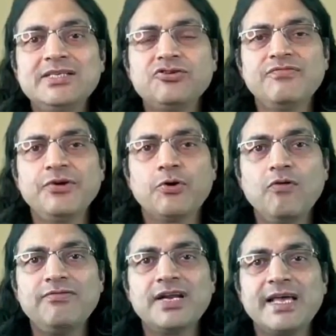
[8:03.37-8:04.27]
so if you go
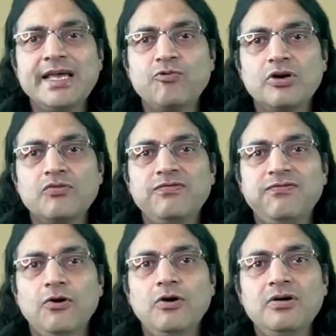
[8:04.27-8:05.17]
for k equal to
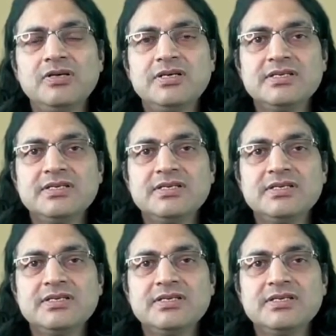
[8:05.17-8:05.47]
4,